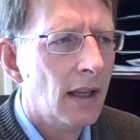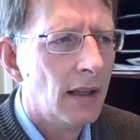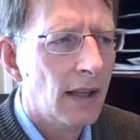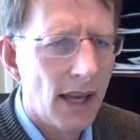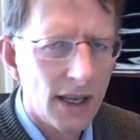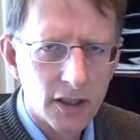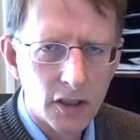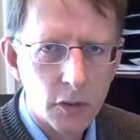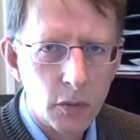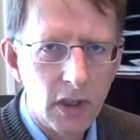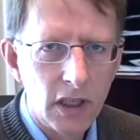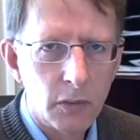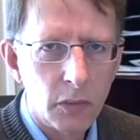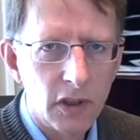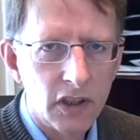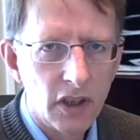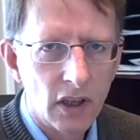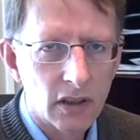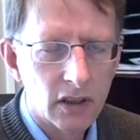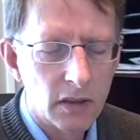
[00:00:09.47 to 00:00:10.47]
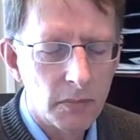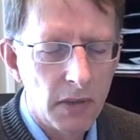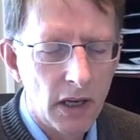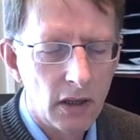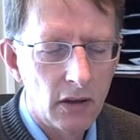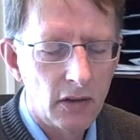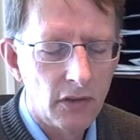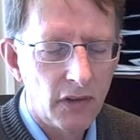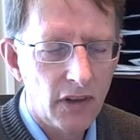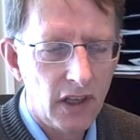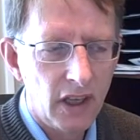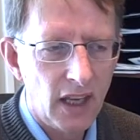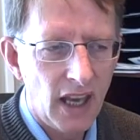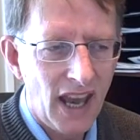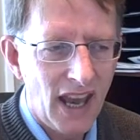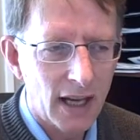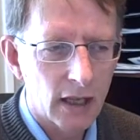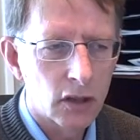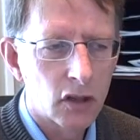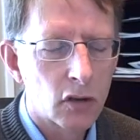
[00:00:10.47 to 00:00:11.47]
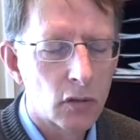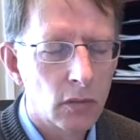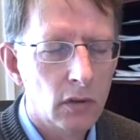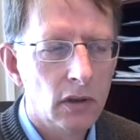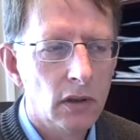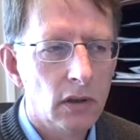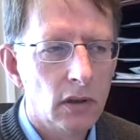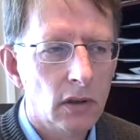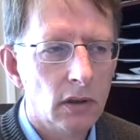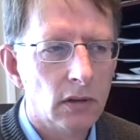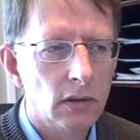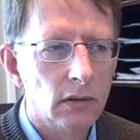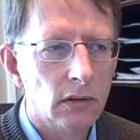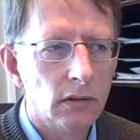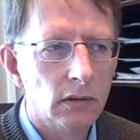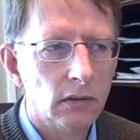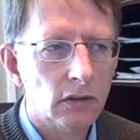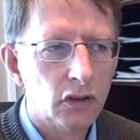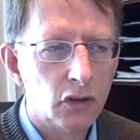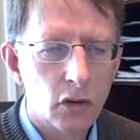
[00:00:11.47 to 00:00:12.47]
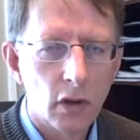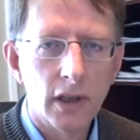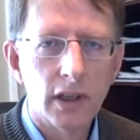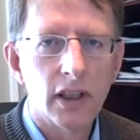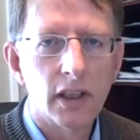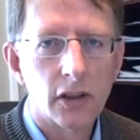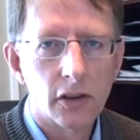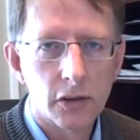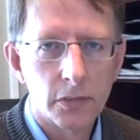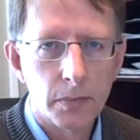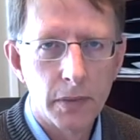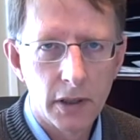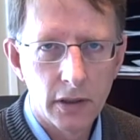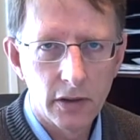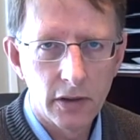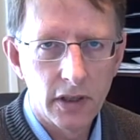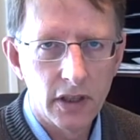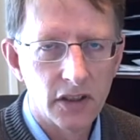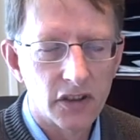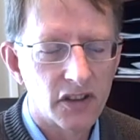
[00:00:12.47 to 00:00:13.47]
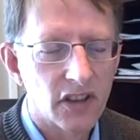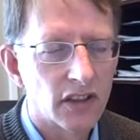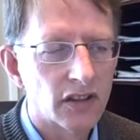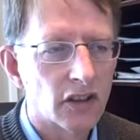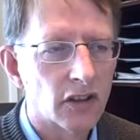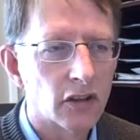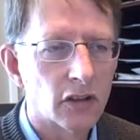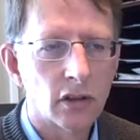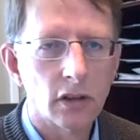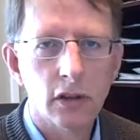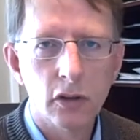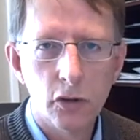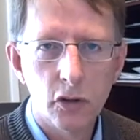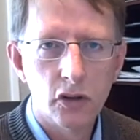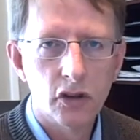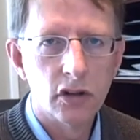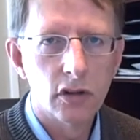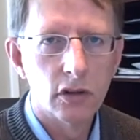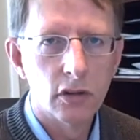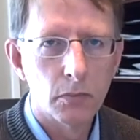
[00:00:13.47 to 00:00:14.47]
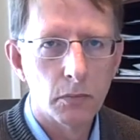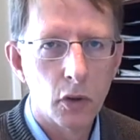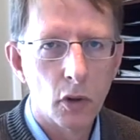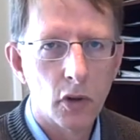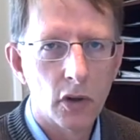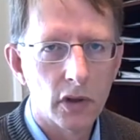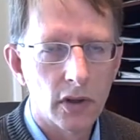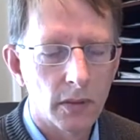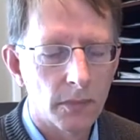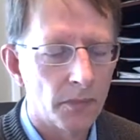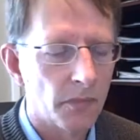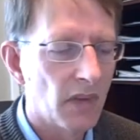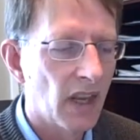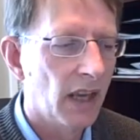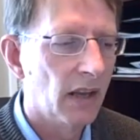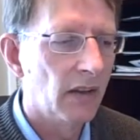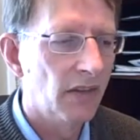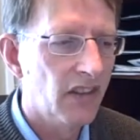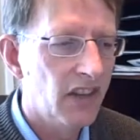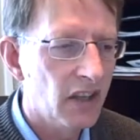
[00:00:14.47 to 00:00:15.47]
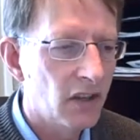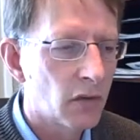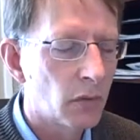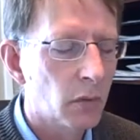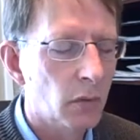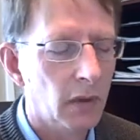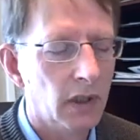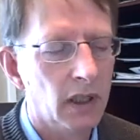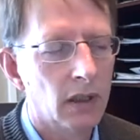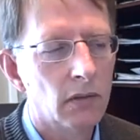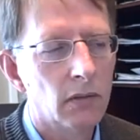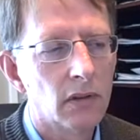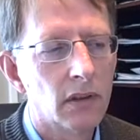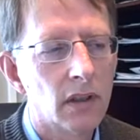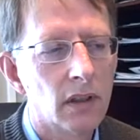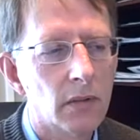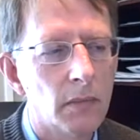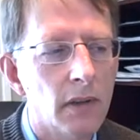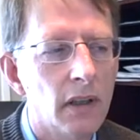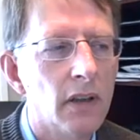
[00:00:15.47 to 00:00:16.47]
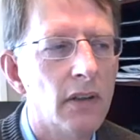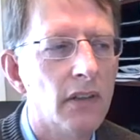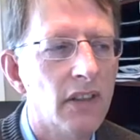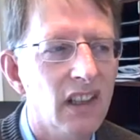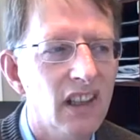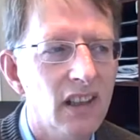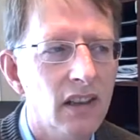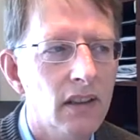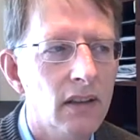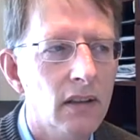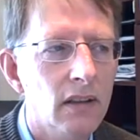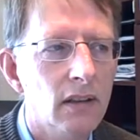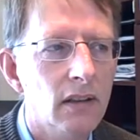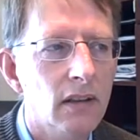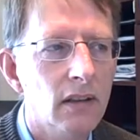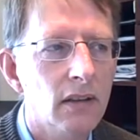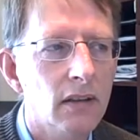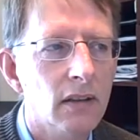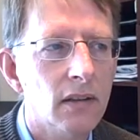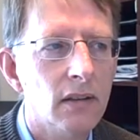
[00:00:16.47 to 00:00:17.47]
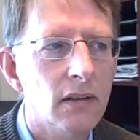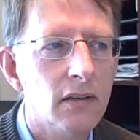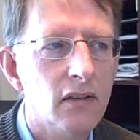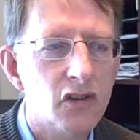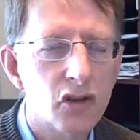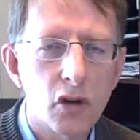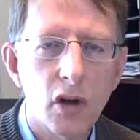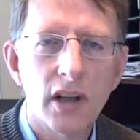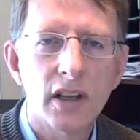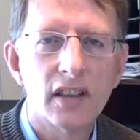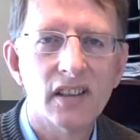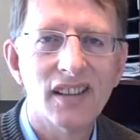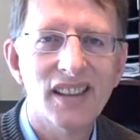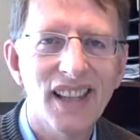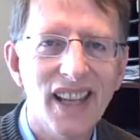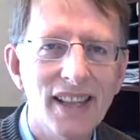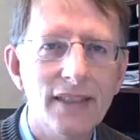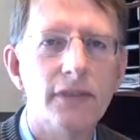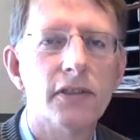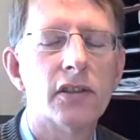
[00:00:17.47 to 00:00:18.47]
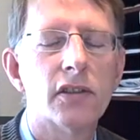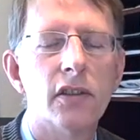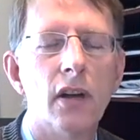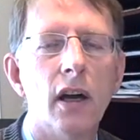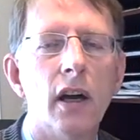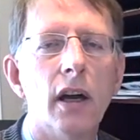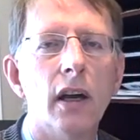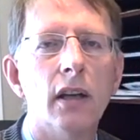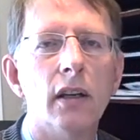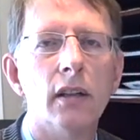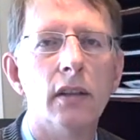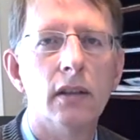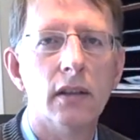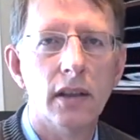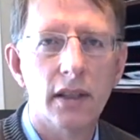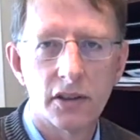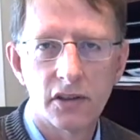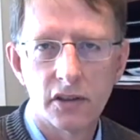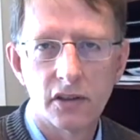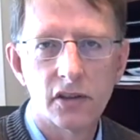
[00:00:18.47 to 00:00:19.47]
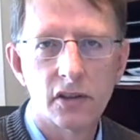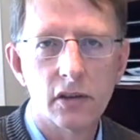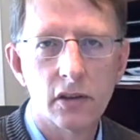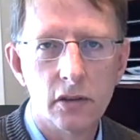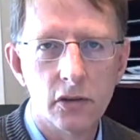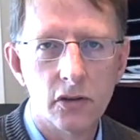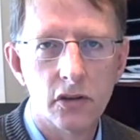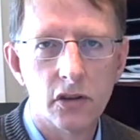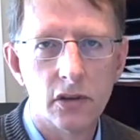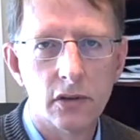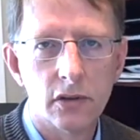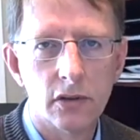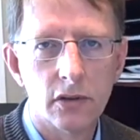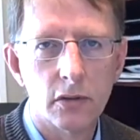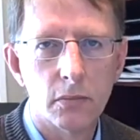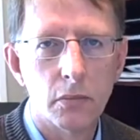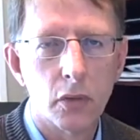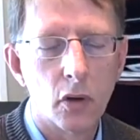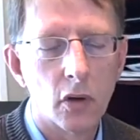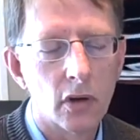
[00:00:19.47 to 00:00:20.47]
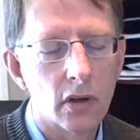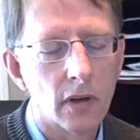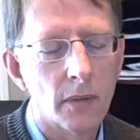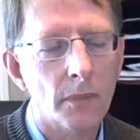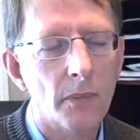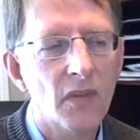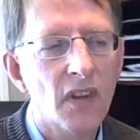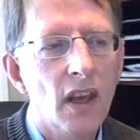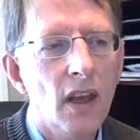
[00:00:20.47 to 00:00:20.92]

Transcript: Last week we talked about the actual drug experience as a solution to boredom. And this week we'll talk about the drug lifestyle as a solution to boredom.